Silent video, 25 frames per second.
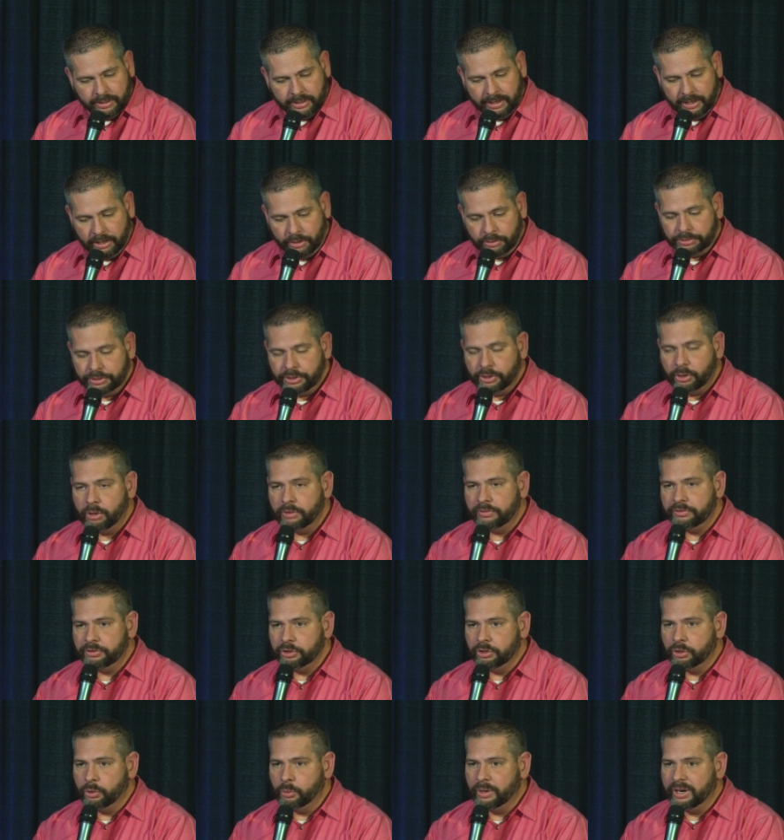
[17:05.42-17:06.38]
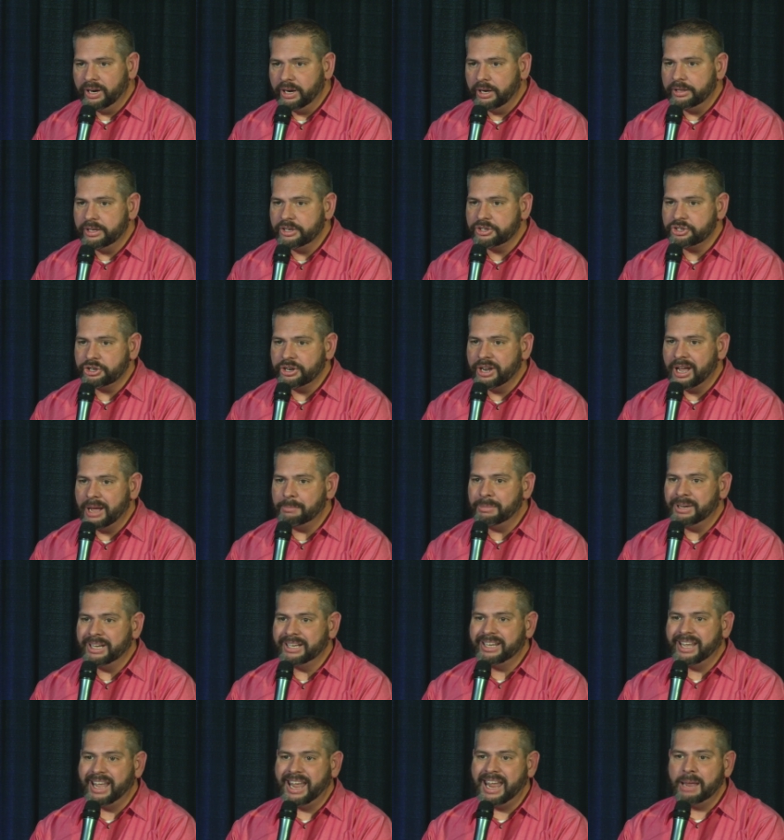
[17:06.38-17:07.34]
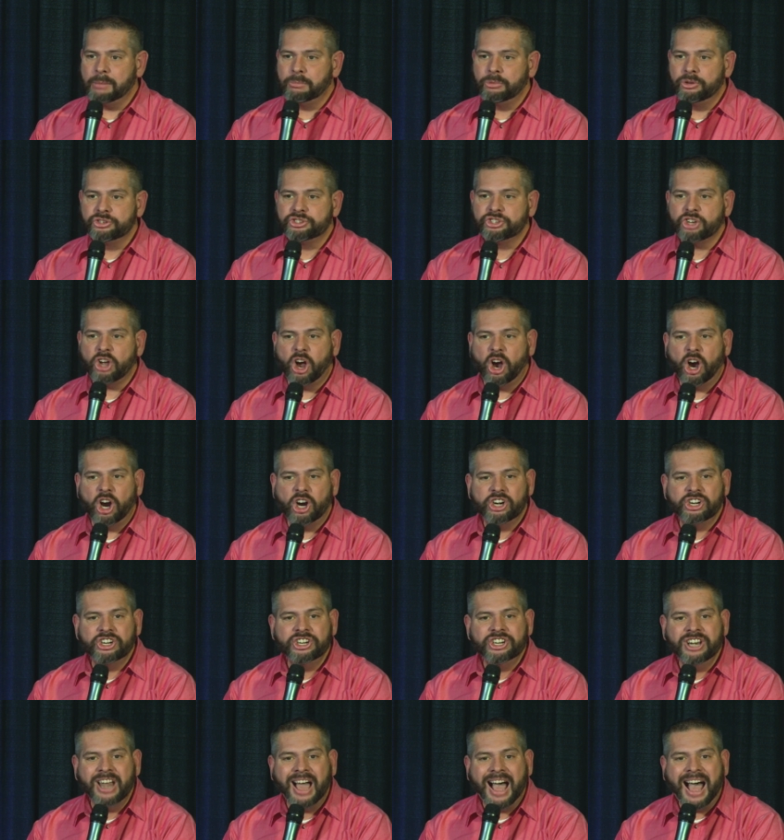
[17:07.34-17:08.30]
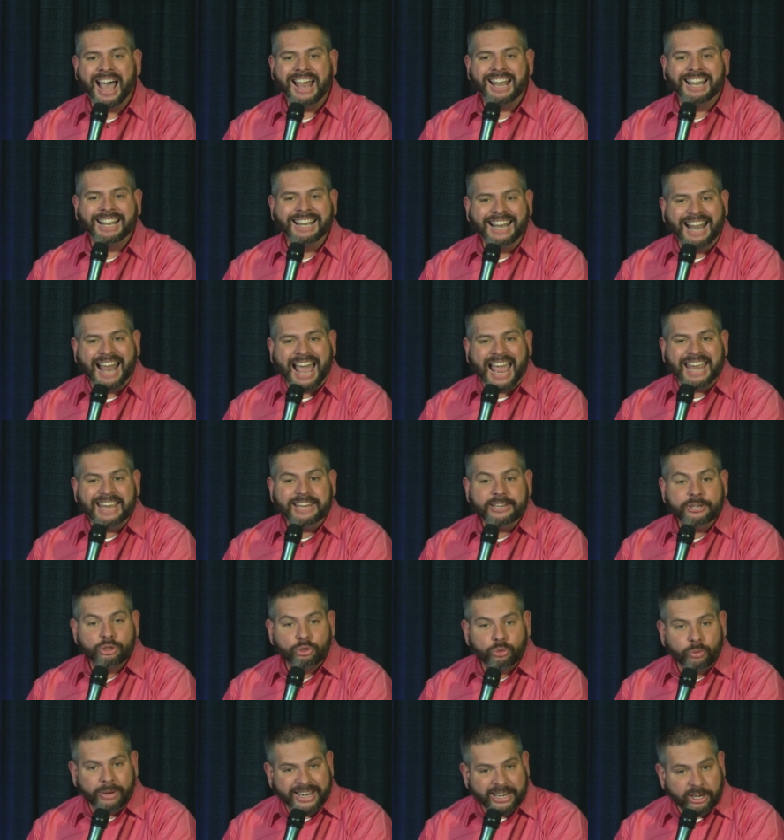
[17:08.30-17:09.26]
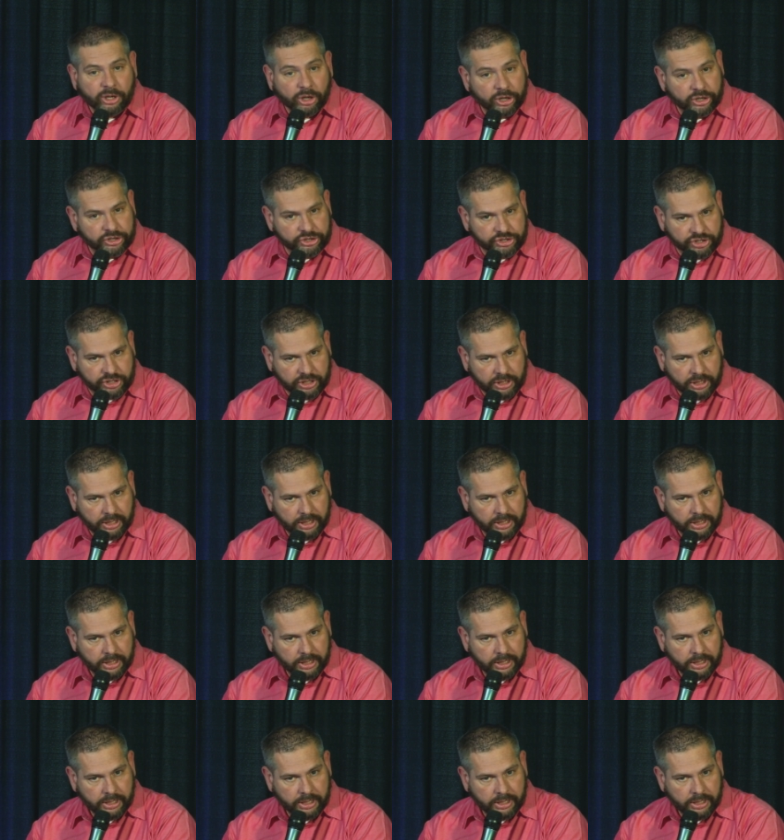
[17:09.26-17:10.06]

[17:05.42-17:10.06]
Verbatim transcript: And I don't know if you're aware of this or not, but camels are not light drinkers.